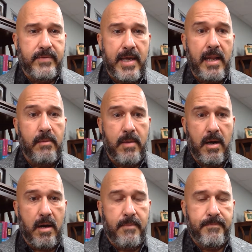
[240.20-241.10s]
of
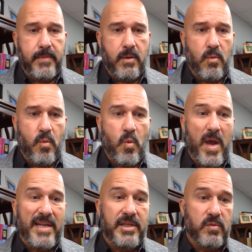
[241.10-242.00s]
Kedlamar
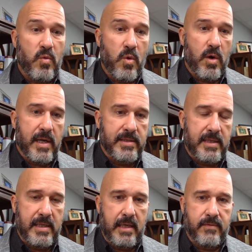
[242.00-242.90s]
wages war against
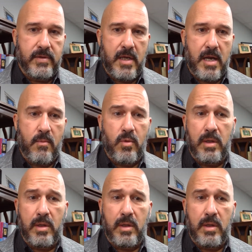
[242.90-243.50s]
the king of Sodom.